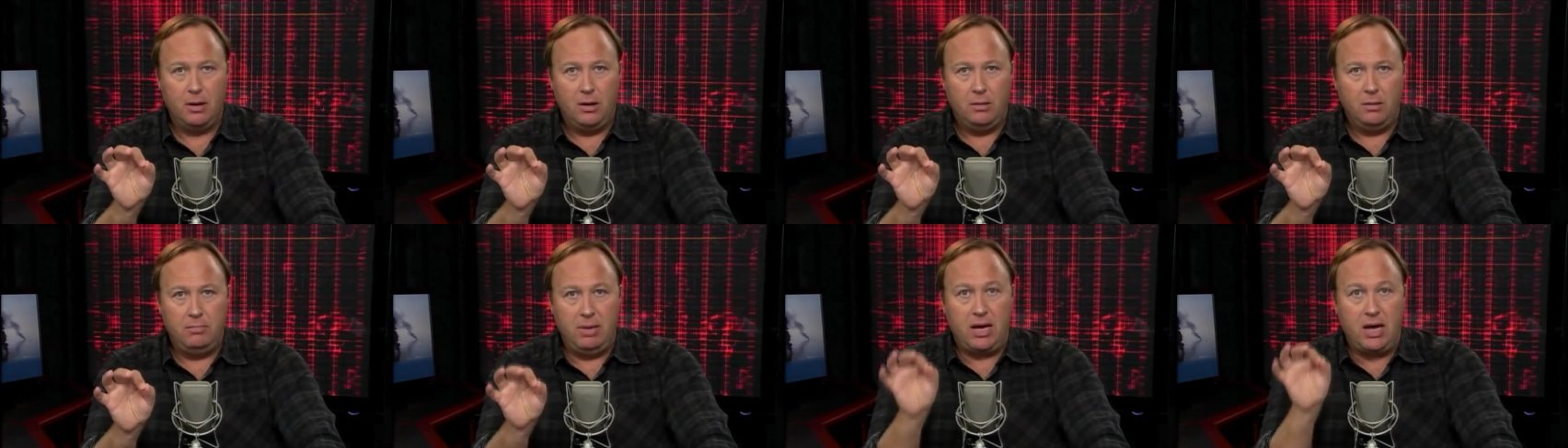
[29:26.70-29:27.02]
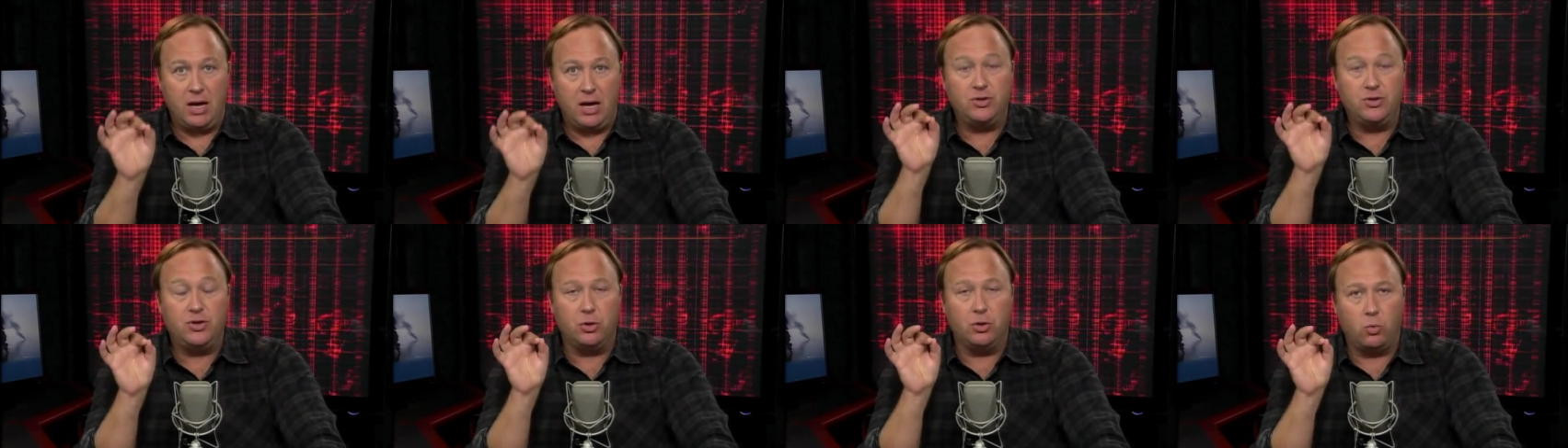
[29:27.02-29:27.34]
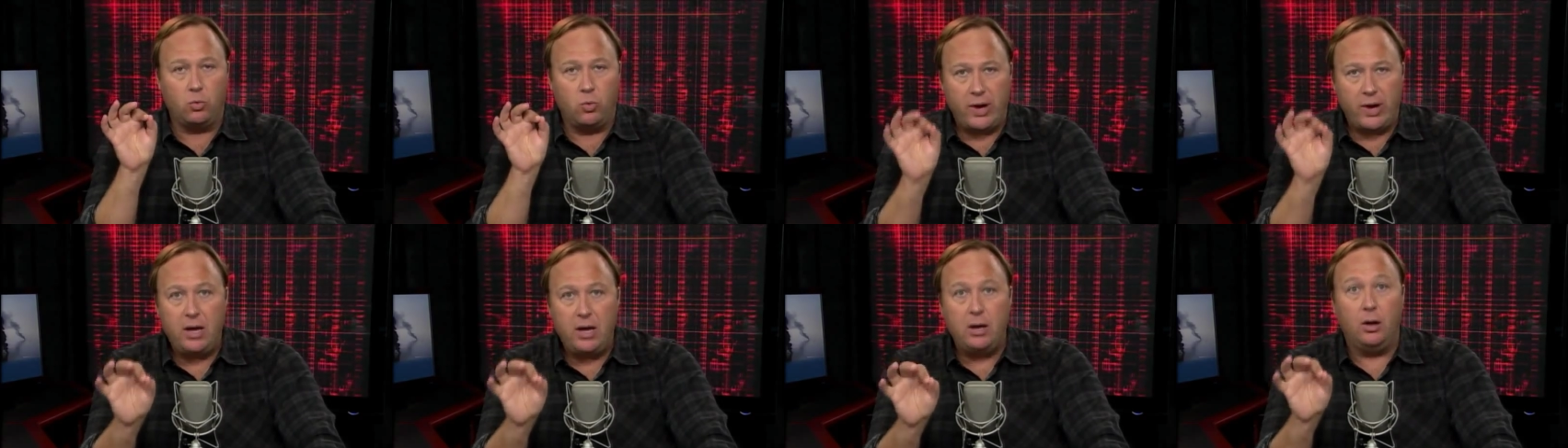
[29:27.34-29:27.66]
Because the
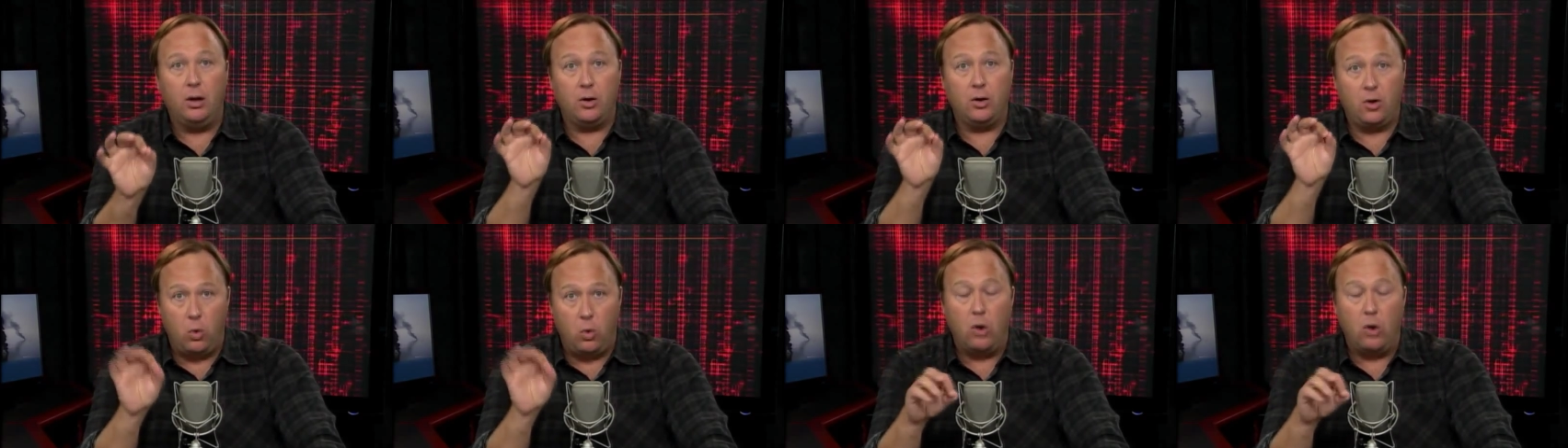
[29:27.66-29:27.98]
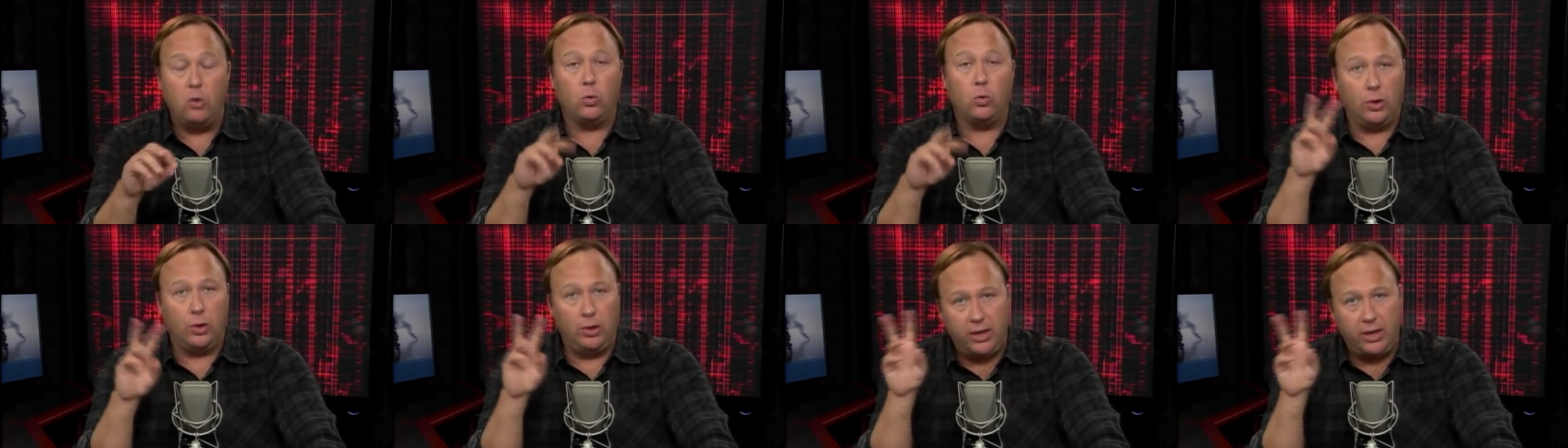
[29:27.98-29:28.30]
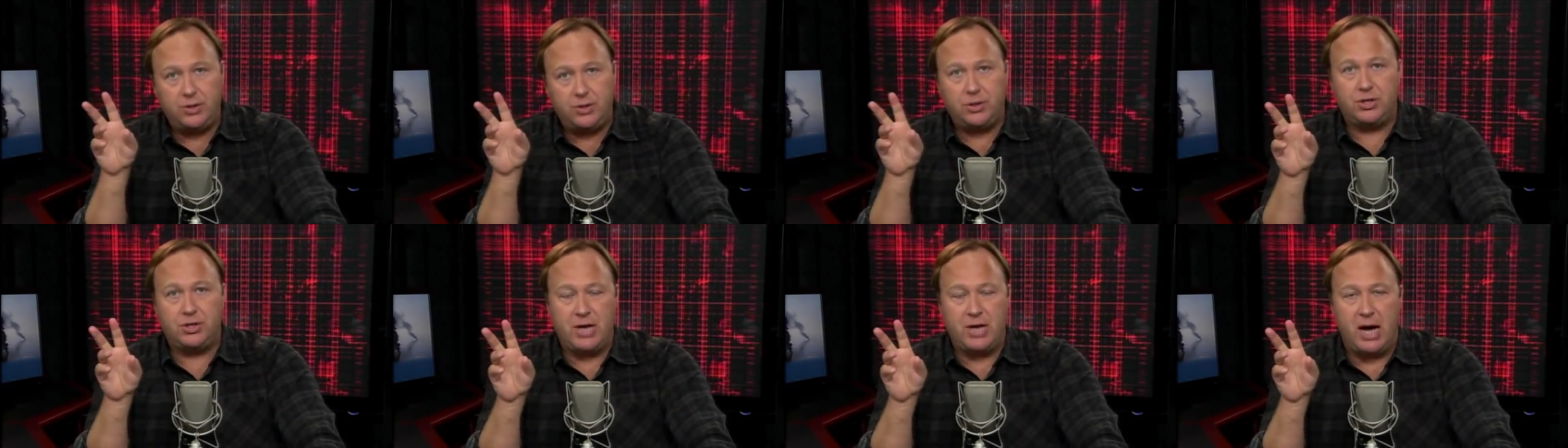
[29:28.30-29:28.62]
real, quote,
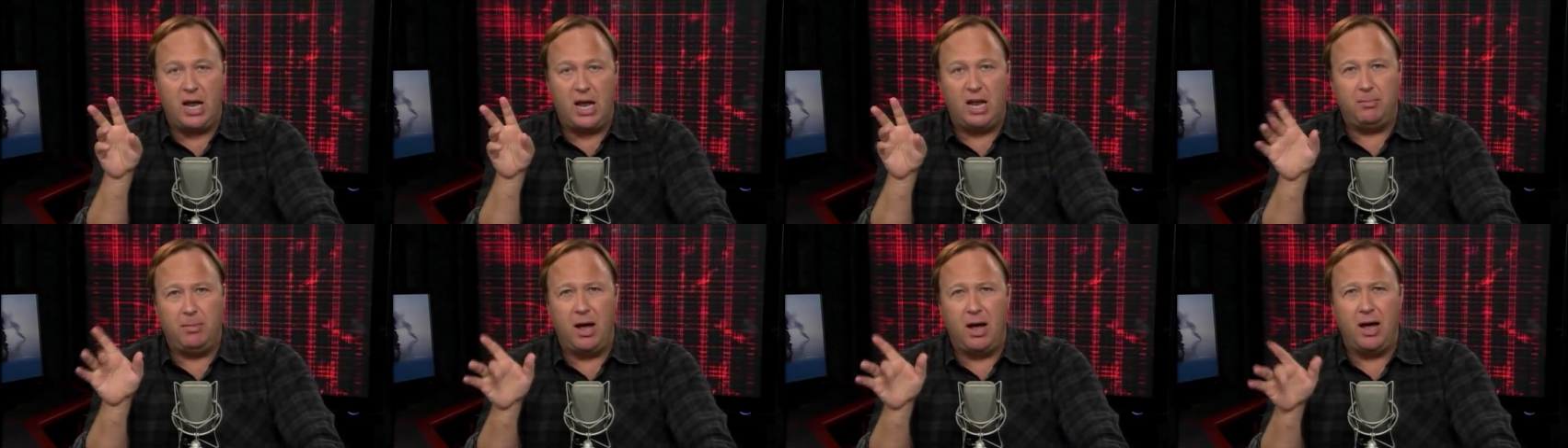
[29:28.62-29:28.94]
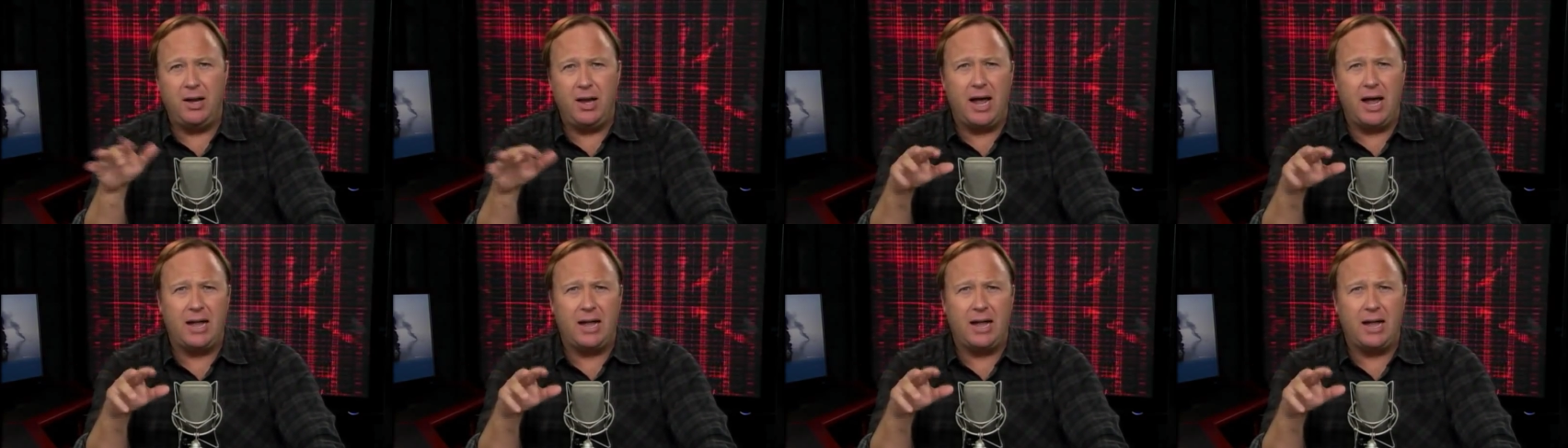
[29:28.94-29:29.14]
religious Taliban,